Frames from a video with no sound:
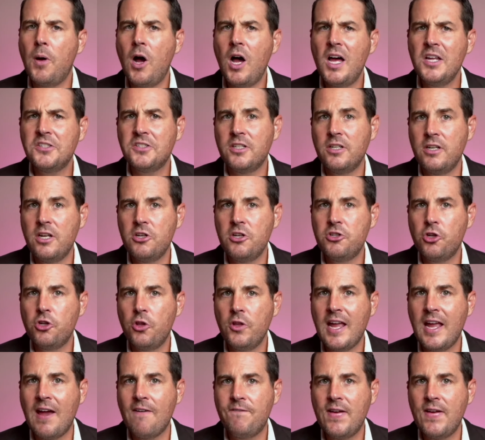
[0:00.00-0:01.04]
pause
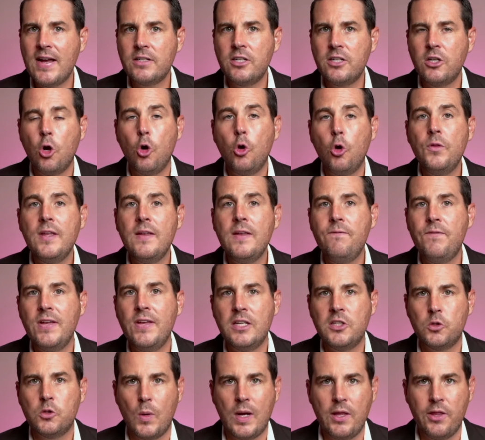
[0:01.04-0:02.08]
initially affected only
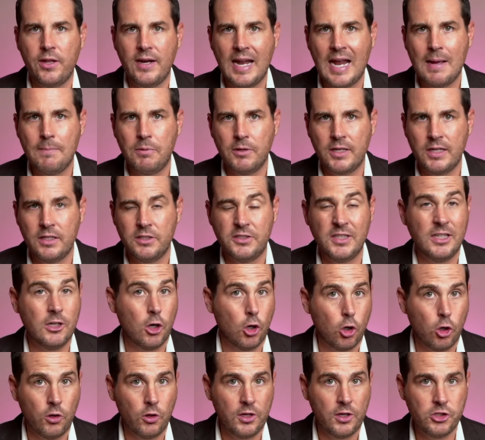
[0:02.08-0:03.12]
Venezuelan applicants in
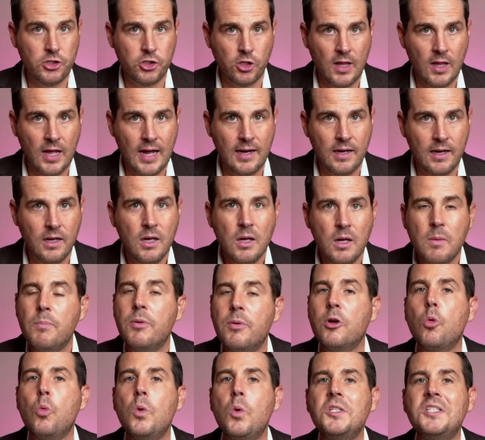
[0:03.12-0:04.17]
early July,
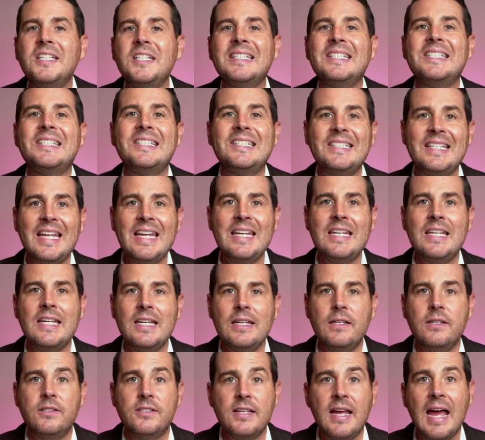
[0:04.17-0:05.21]
but it was
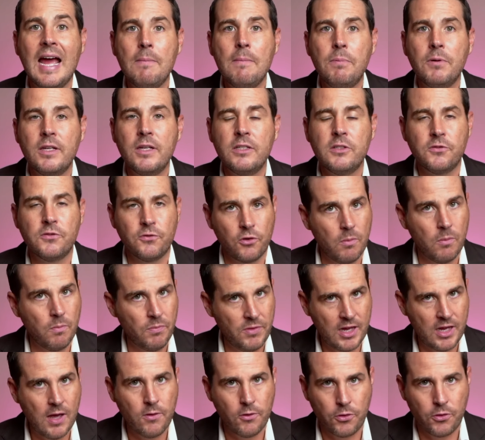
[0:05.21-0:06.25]
extended to applicants from
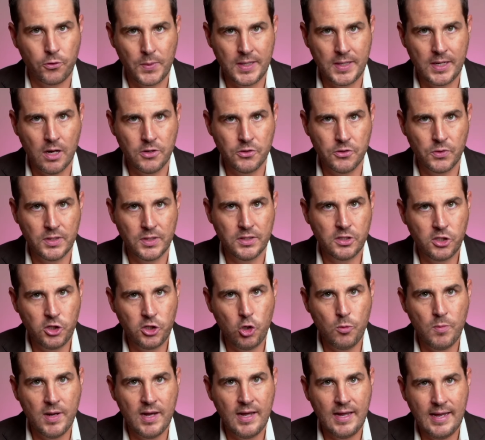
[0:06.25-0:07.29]
the other three countries,
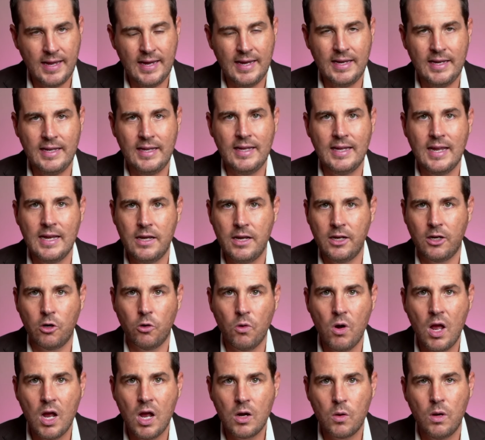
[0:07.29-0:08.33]
Cuba, Haiti, and
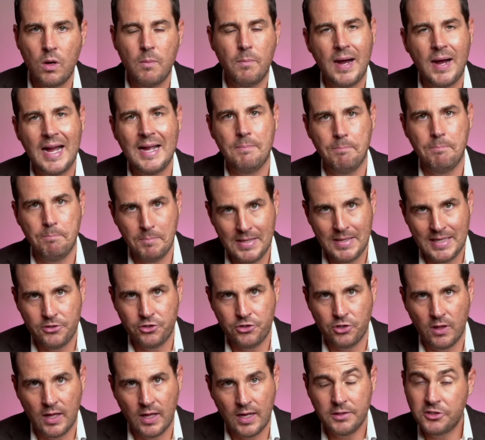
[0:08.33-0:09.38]
Nicaragua by
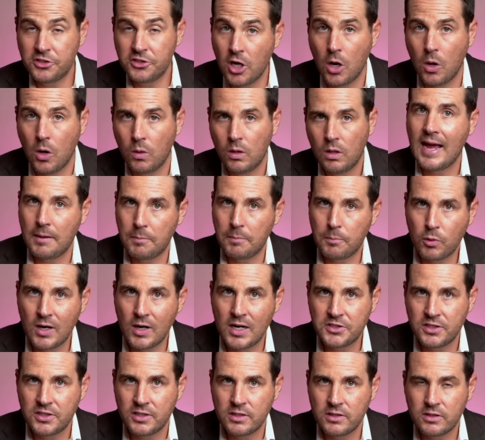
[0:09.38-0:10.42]
mid-July. So at
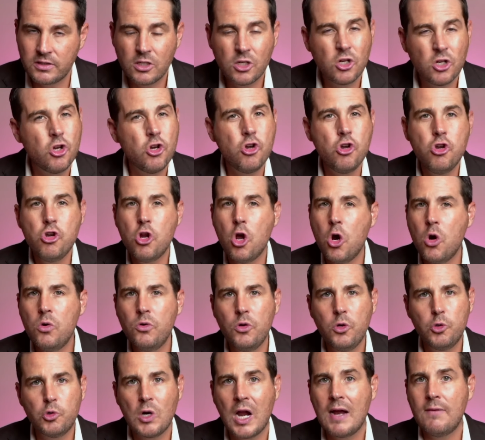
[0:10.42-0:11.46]
present, no
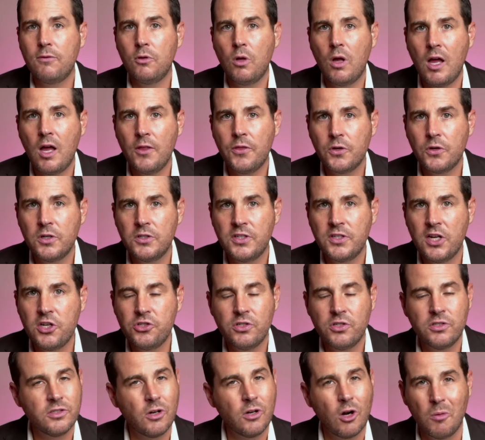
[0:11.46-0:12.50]
new travel
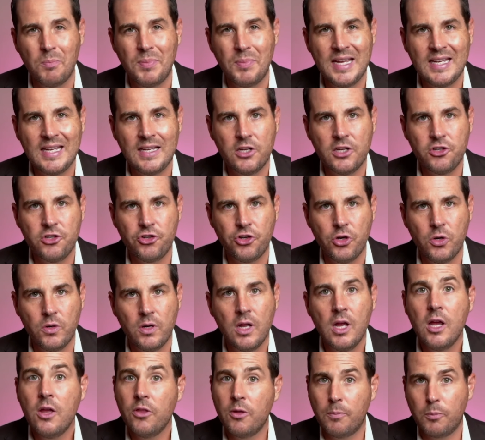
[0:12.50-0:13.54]
authorizations are being issued.
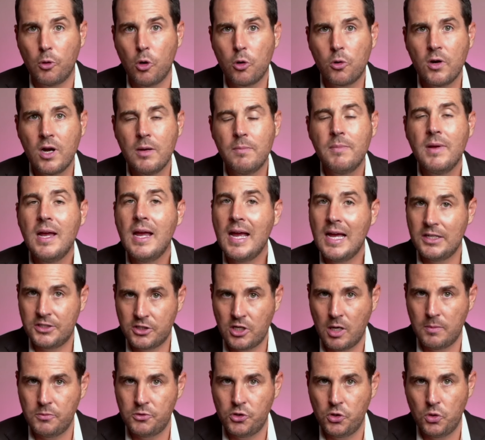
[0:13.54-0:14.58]
The program has
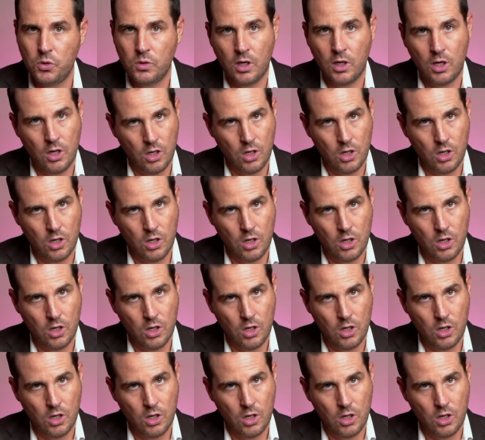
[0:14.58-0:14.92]
come to a